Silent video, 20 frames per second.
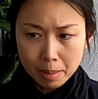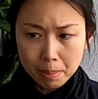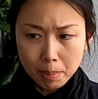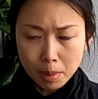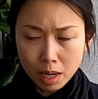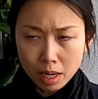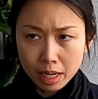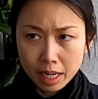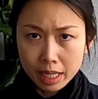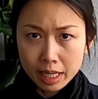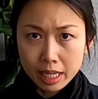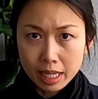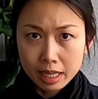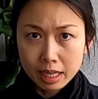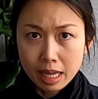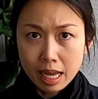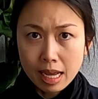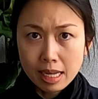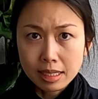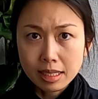market
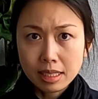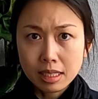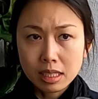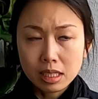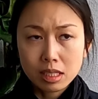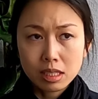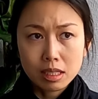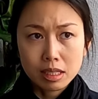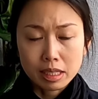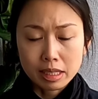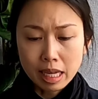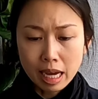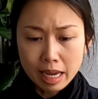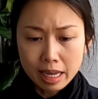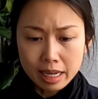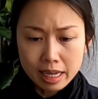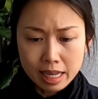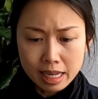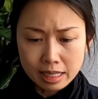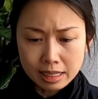it as
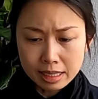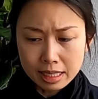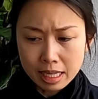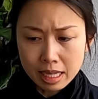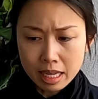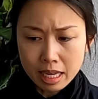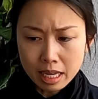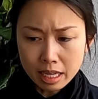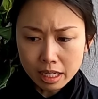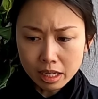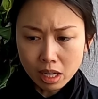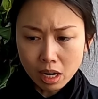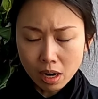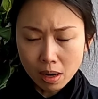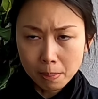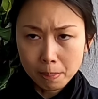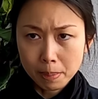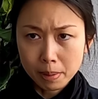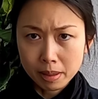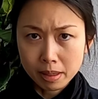Dainese
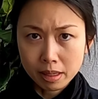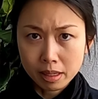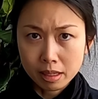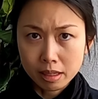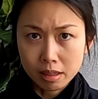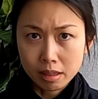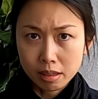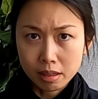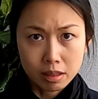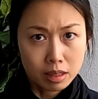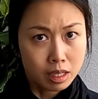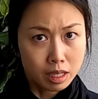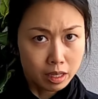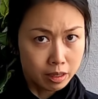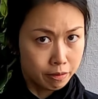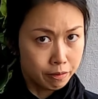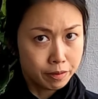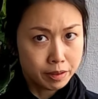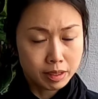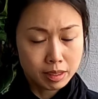carbon
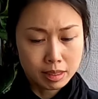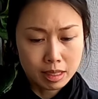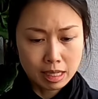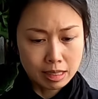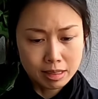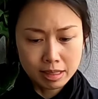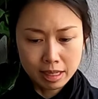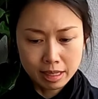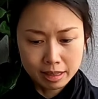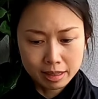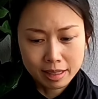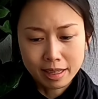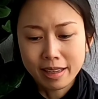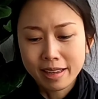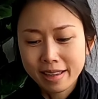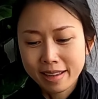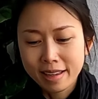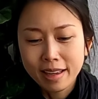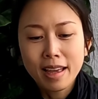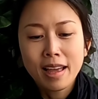gloves, that's
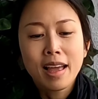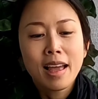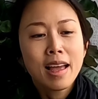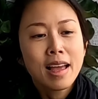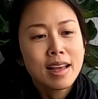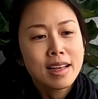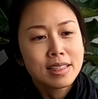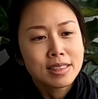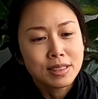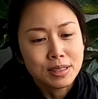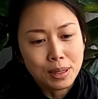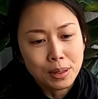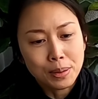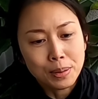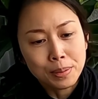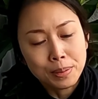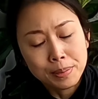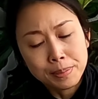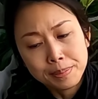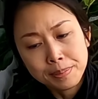it.
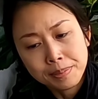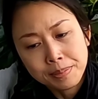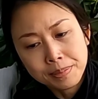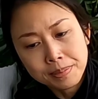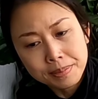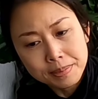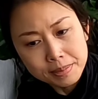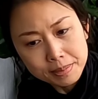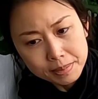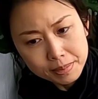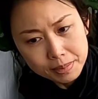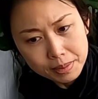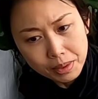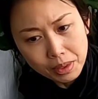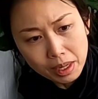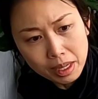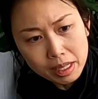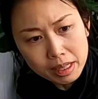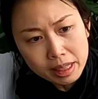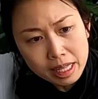So
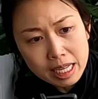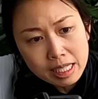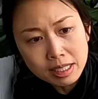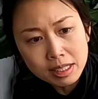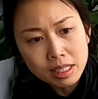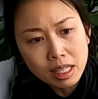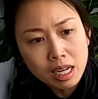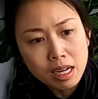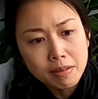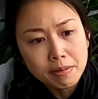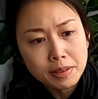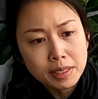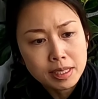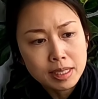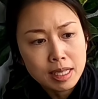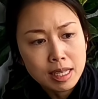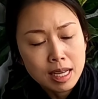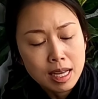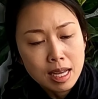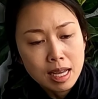these
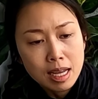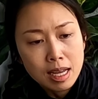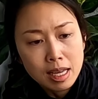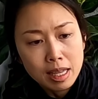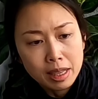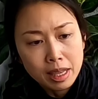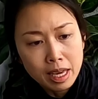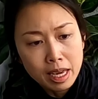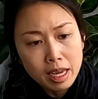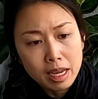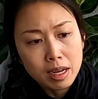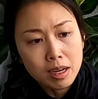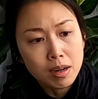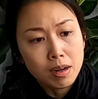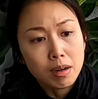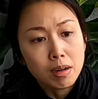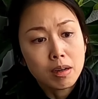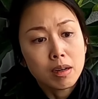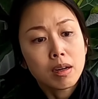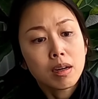gloves,
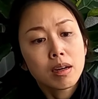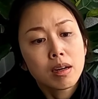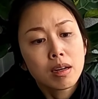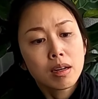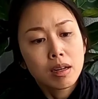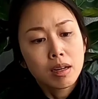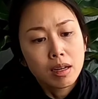they're